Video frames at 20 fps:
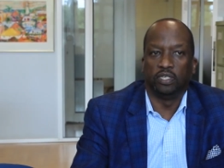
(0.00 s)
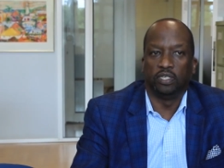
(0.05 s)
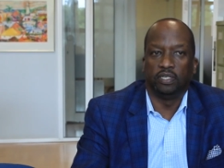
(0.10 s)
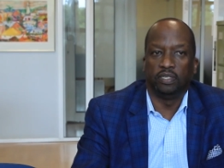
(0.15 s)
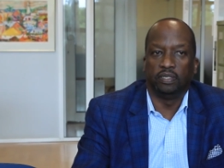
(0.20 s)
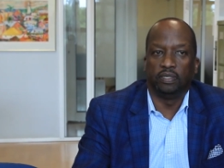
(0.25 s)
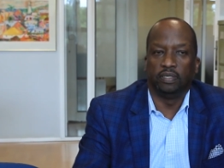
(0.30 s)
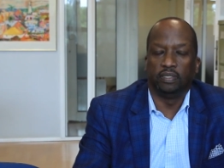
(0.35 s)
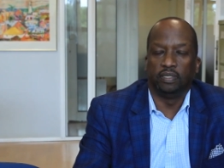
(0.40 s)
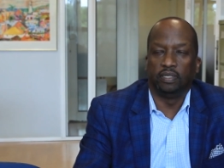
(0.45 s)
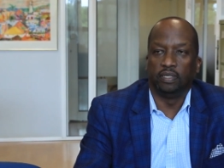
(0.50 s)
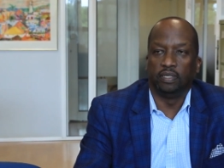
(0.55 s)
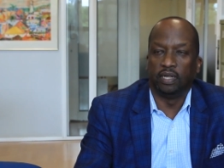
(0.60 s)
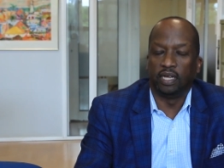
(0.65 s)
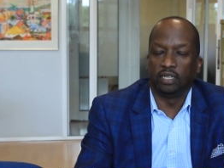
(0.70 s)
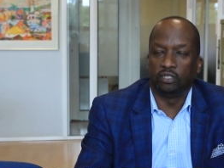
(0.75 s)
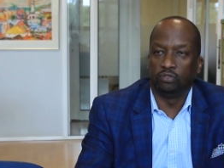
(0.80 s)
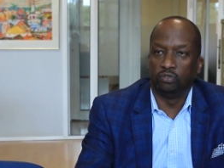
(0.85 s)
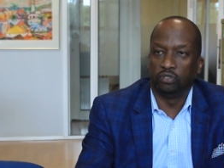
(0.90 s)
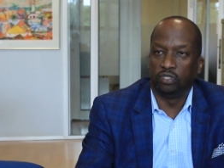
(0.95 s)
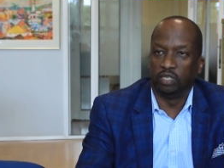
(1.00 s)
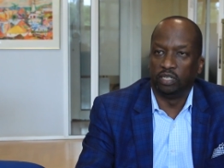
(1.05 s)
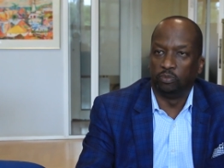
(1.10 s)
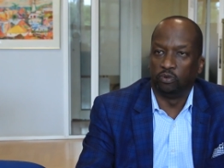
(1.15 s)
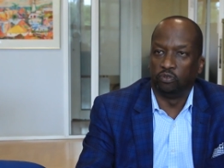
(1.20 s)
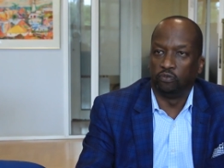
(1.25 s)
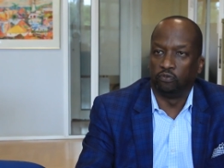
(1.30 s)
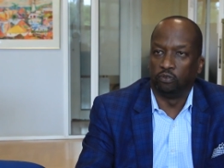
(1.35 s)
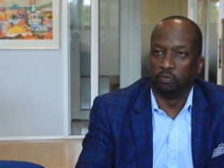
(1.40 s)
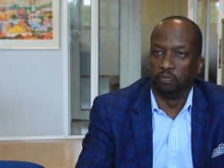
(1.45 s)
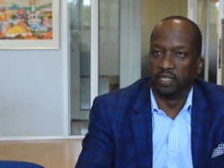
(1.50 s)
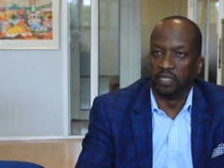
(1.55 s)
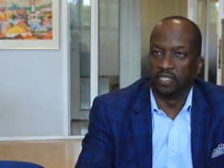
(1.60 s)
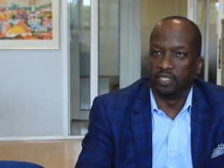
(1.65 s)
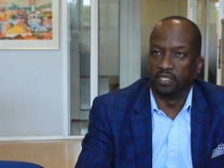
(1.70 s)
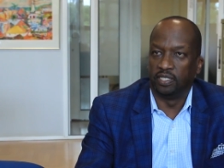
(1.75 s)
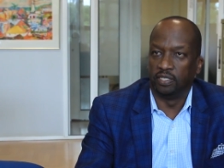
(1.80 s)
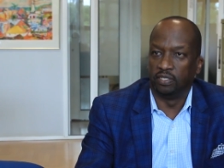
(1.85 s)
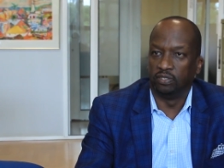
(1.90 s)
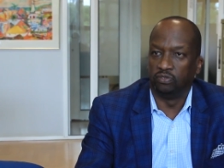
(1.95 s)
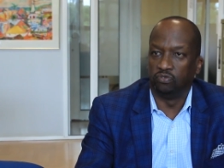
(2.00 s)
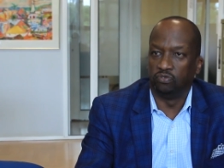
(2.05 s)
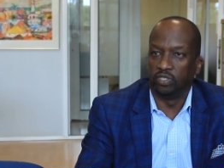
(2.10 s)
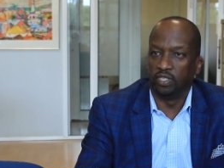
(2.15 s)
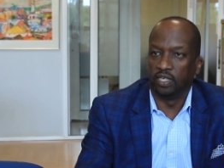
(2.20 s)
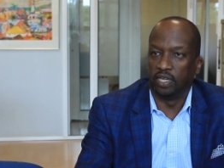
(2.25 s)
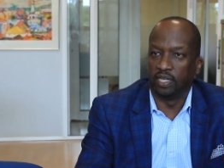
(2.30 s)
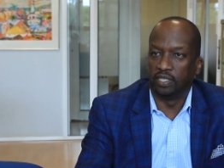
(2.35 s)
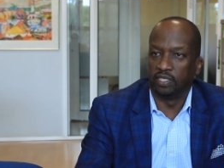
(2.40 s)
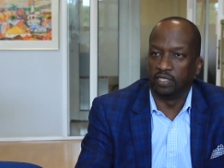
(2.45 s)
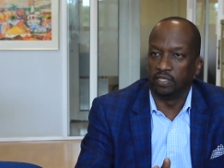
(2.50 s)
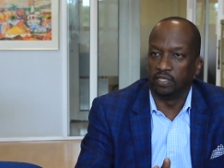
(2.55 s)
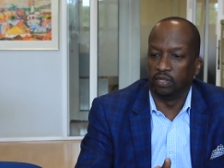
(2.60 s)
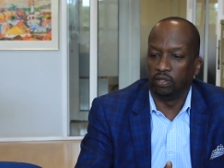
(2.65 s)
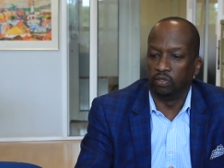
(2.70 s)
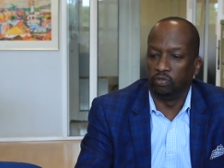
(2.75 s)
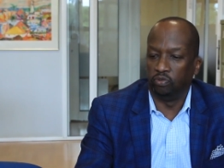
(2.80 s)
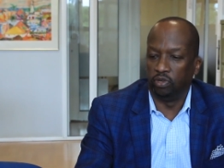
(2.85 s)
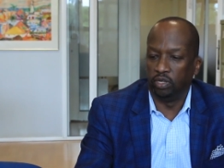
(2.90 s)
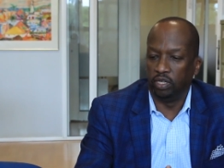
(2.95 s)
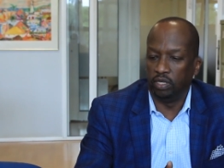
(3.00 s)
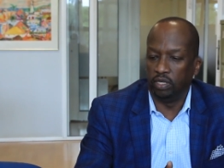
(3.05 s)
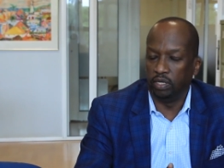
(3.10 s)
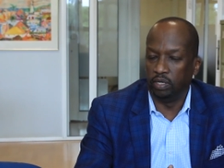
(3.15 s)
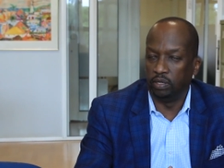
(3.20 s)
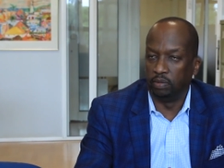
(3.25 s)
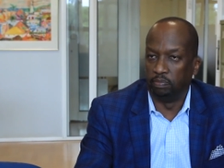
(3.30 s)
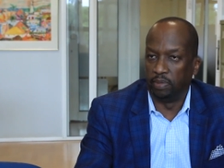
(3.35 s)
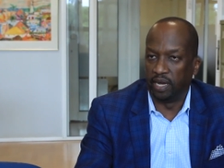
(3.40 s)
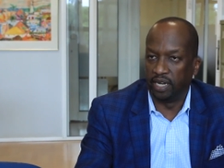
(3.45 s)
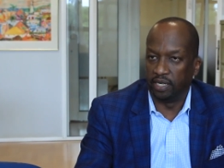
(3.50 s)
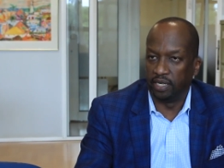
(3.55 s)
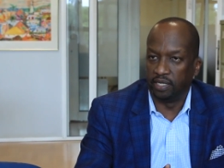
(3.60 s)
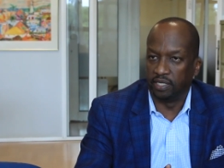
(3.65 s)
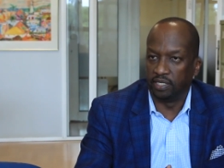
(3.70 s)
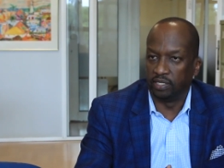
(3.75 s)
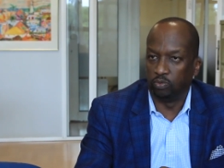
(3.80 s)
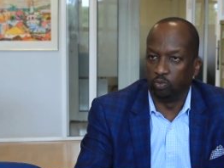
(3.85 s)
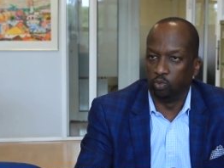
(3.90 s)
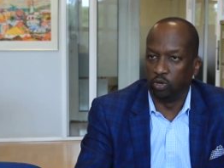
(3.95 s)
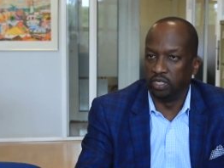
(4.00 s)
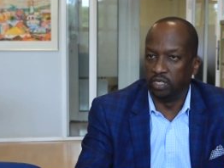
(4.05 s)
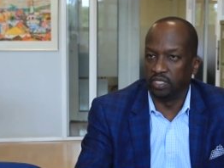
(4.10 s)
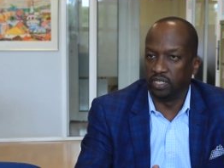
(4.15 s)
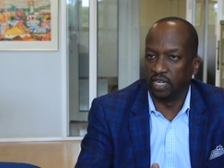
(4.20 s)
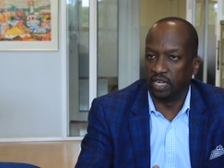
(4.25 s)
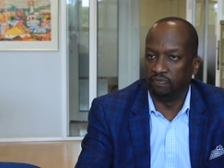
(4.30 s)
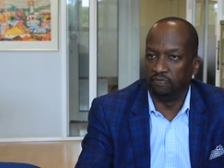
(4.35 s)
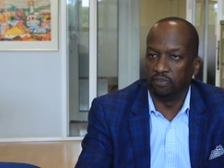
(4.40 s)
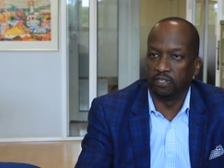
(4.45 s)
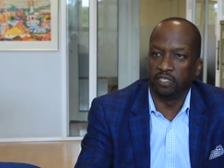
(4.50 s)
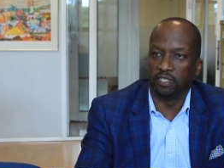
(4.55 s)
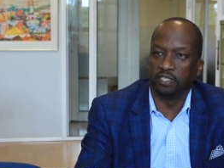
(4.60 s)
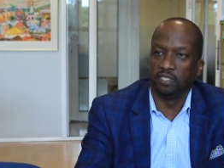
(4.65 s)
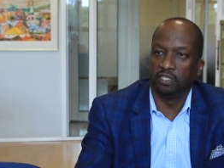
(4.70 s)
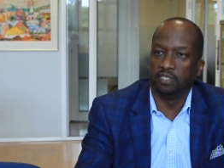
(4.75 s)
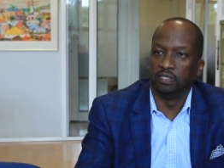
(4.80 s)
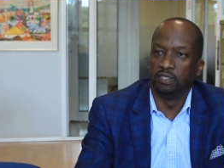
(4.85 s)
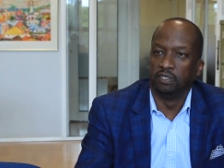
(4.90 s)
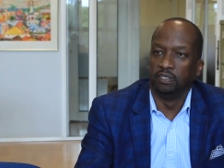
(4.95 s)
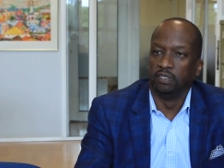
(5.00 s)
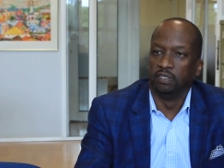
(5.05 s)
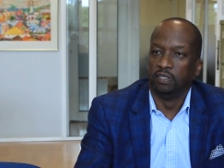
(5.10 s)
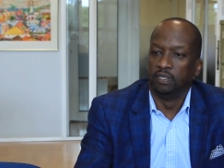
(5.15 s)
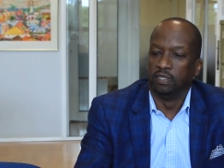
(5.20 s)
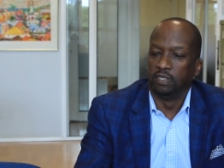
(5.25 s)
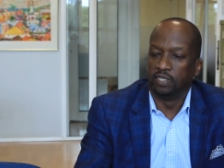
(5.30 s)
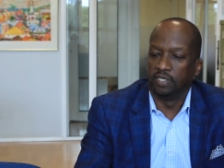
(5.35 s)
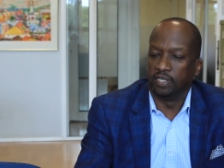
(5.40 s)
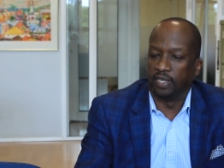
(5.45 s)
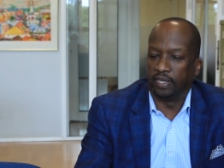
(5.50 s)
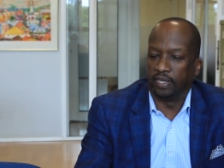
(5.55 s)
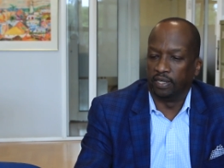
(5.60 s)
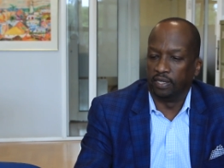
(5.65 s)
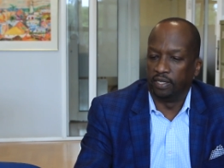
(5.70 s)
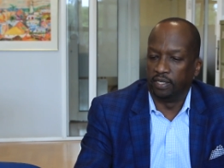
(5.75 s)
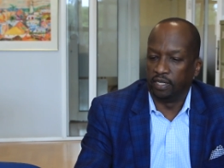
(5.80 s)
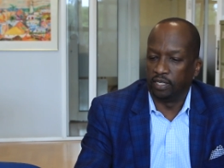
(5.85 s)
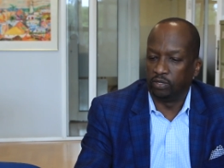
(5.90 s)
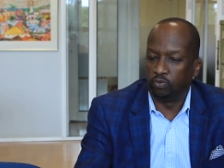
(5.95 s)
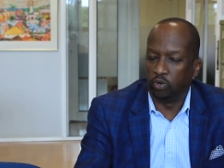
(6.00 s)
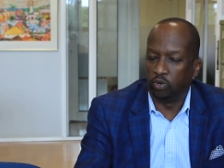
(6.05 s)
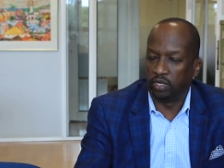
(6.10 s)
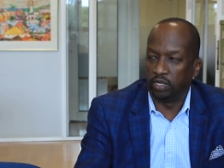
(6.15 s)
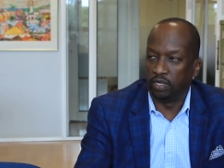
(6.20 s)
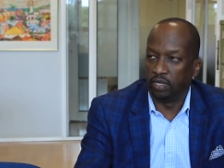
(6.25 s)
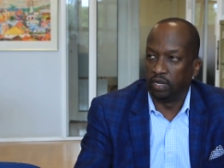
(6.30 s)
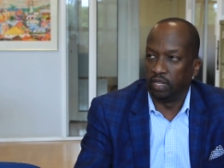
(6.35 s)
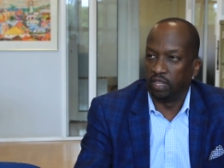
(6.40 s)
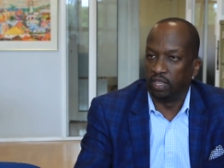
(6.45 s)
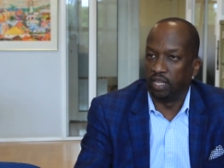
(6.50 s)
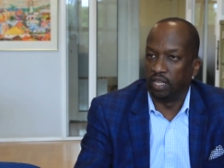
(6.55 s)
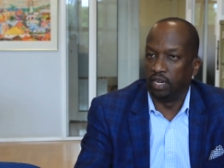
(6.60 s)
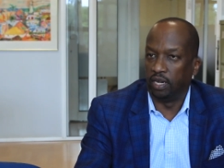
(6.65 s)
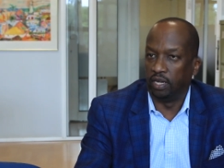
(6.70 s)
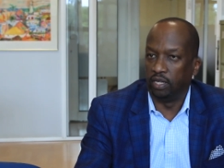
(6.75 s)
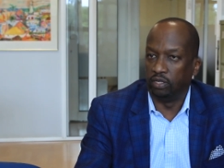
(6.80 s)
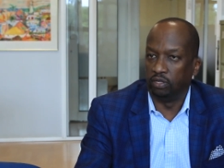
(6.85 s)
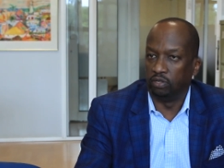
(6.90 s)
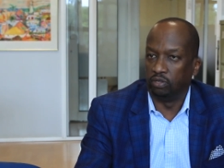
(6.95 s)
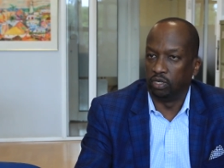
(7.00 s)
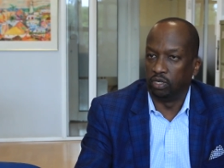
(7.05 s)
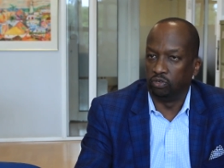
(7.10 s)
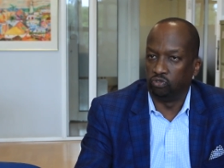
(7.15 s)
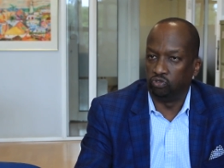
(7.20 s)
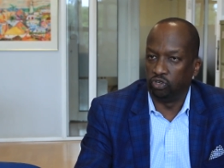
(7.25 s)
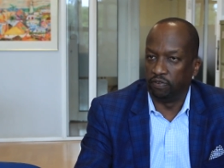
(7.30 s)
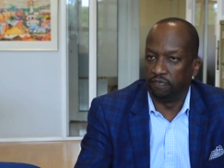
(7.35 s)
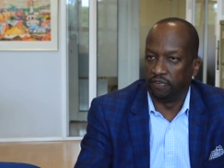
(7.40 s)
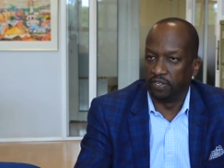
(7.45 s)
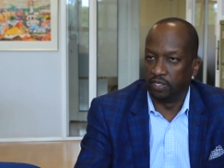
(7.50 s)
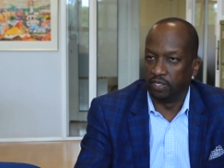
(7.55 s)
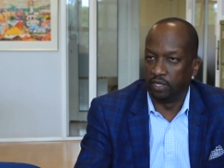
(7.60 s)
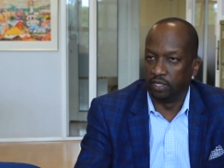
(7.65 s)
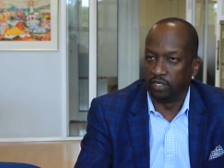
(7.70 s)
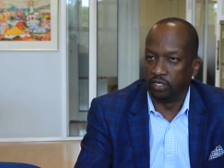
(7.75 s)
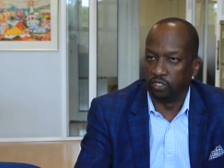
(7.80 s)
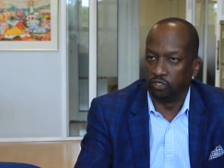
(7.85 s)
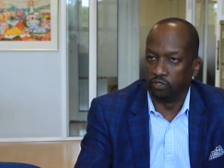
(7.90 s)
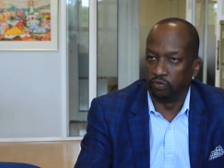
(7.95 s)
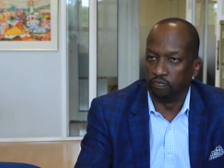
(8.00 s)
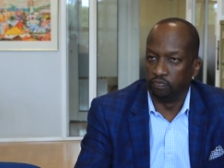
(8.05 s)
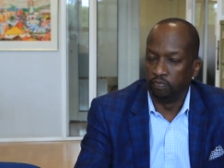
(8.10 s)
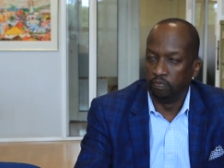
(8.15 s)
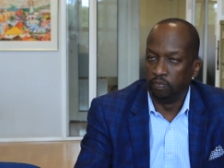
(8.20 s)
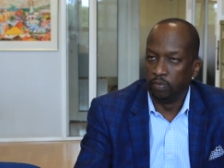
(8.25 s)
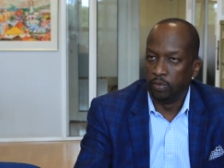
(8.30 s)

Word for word: the, the, National Chamber of Commerce and Industry has three mandates. One is advocacy, yes. secondly, networking, and thirdly, uh, trade facilitation.